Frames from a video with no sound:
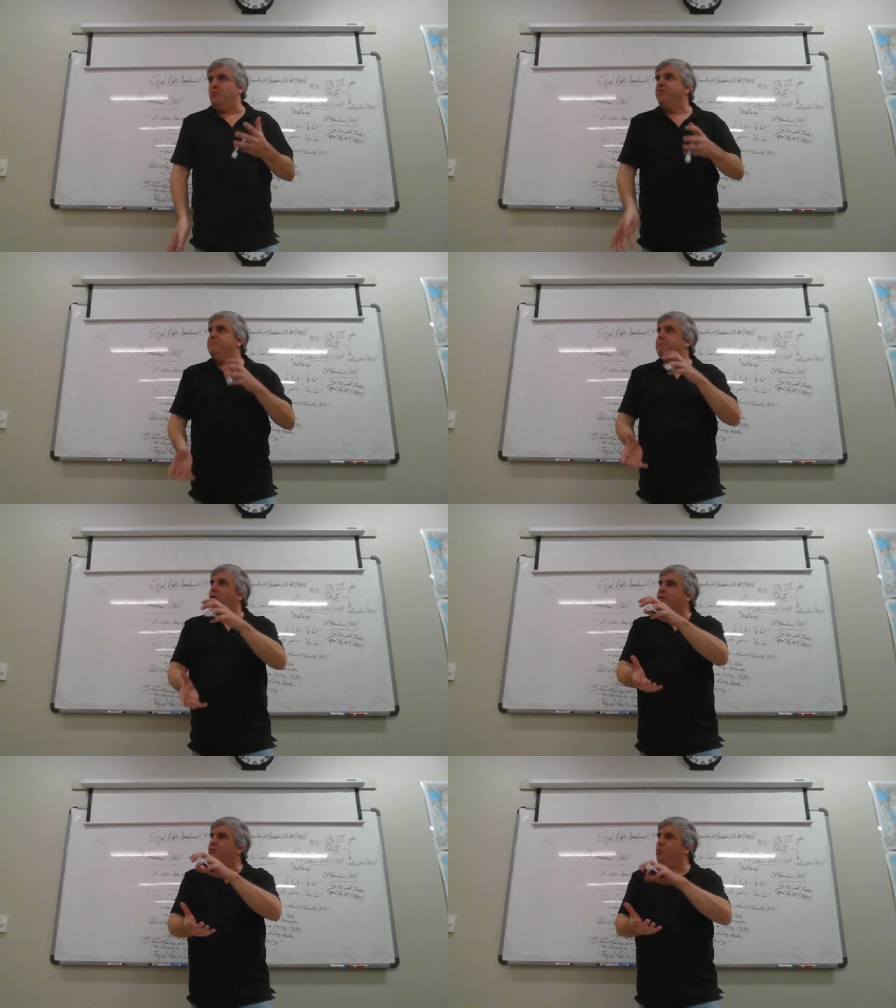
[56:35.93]
it. It wasn't
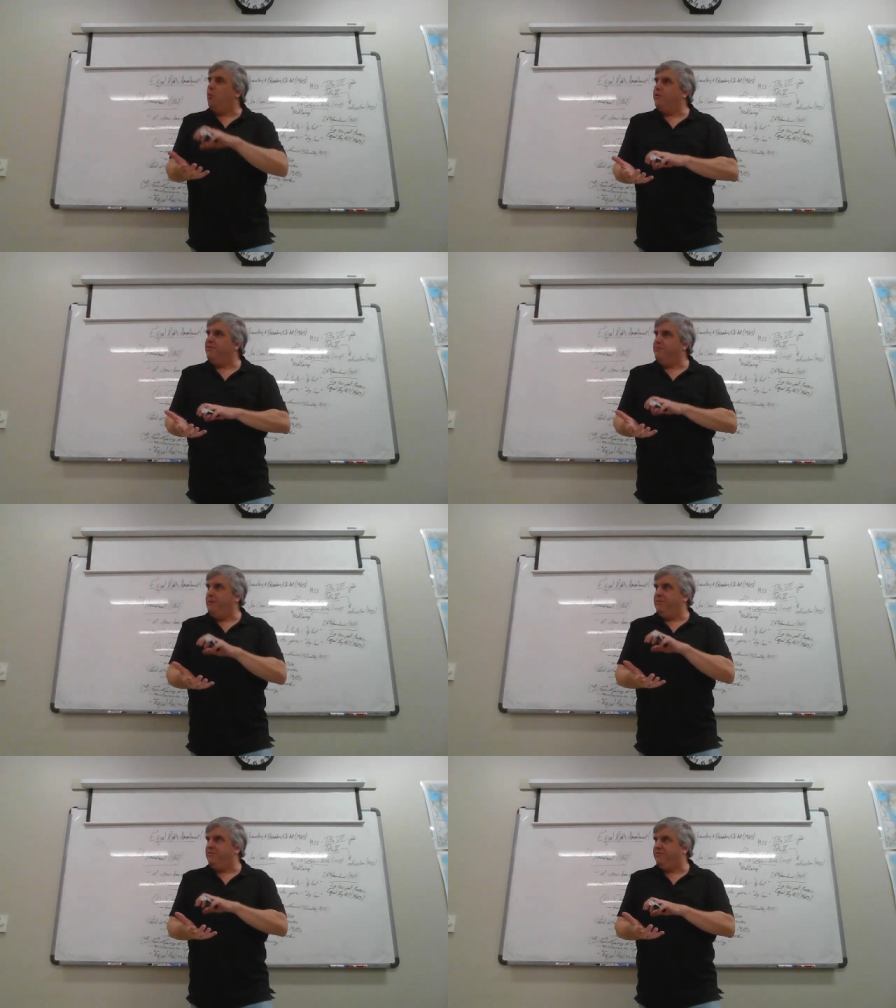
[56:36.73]
part of the wording
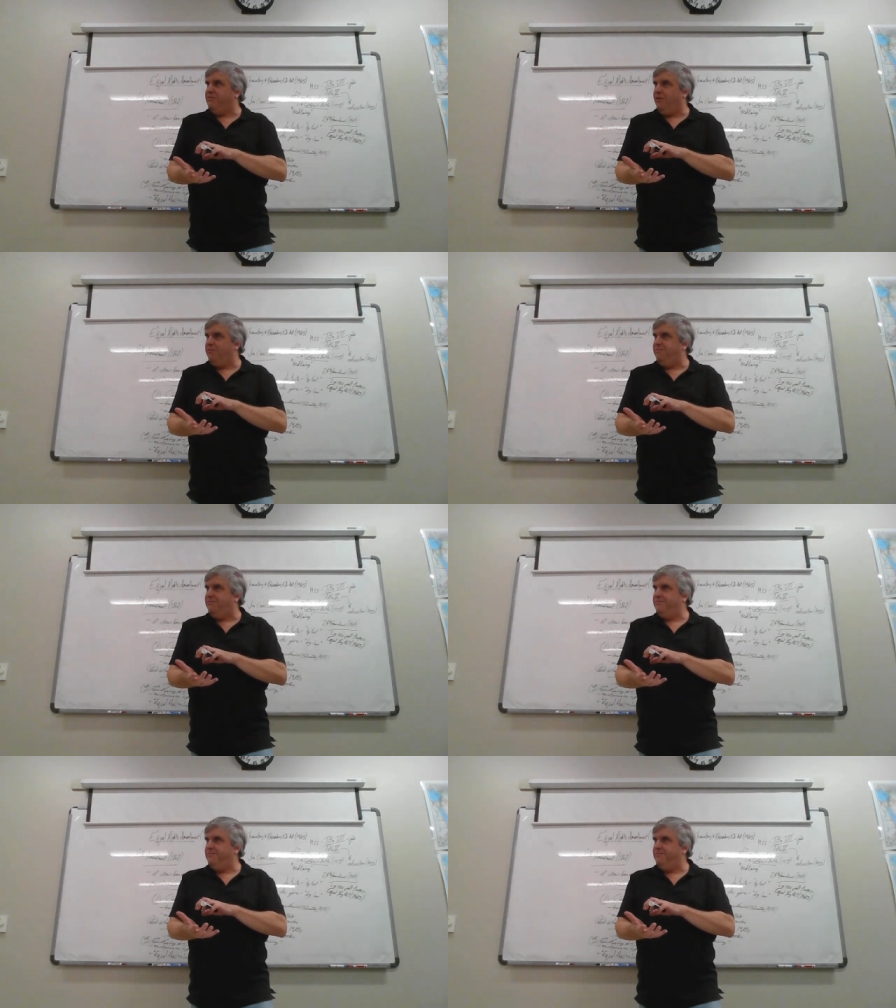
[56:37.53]
amendment itself.